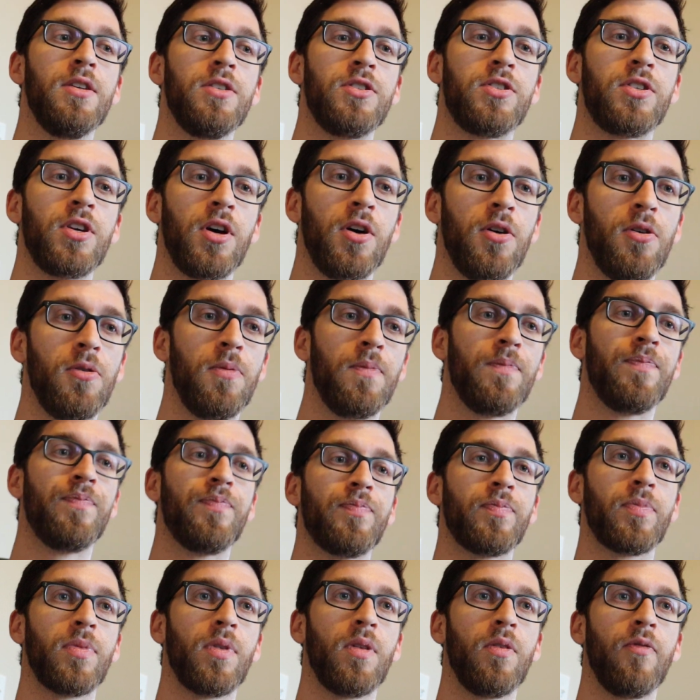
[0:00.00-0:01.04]
So
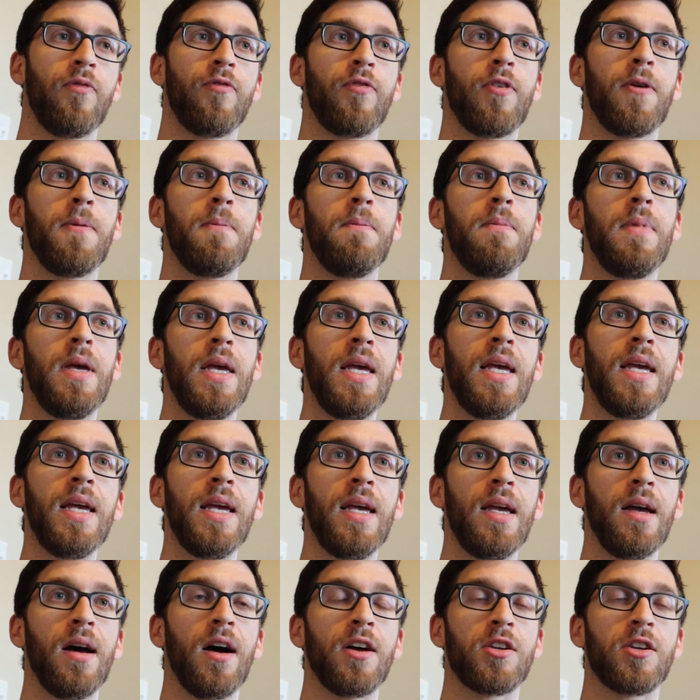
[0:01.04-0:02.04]
for me,